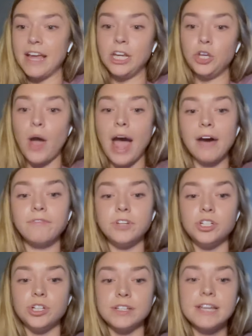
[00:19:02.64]
And you have to
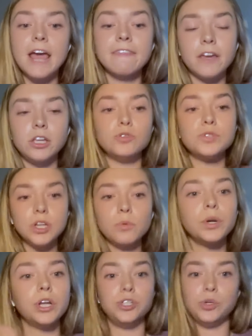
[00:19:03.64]
just, not that you still
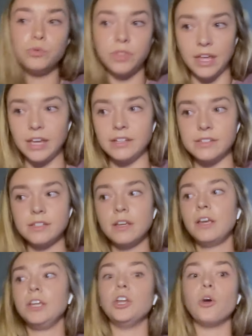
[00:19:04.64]
want to do things,
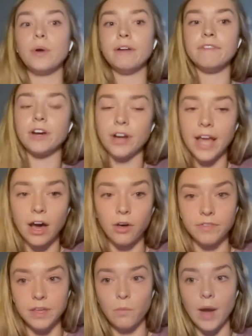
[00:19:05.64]
you know, in a very
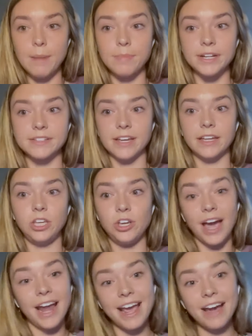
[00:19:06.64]
healthy way, but it's like, you
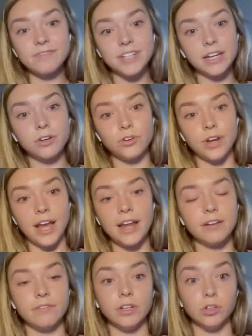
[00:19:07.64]
kind of have to get
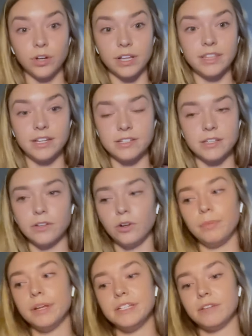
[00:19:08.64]
creative and look at things a little
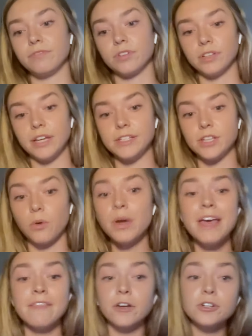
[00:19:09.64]
bit differently. So
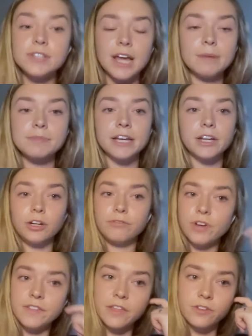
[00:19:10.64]
there's times, I had a good
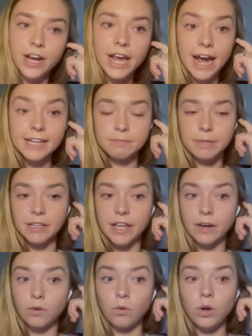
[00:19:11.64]
friend the other day ask me
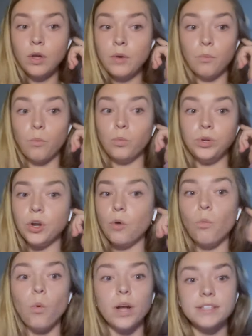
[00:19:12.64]
like, you know,
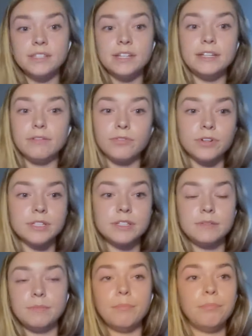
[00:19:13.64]
what's the
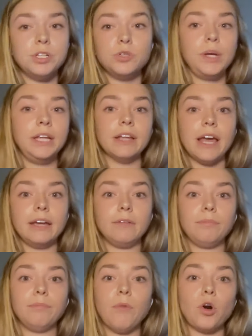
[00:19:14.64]
difference between like,
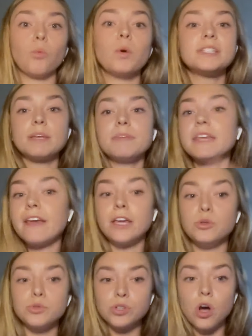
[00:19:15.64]
or what's something that
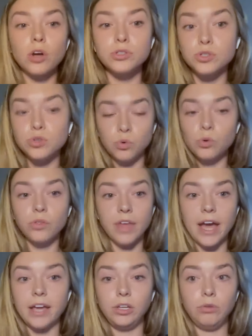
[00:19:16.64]
you saw in school
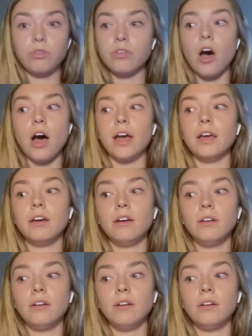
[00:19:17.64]
that you thought,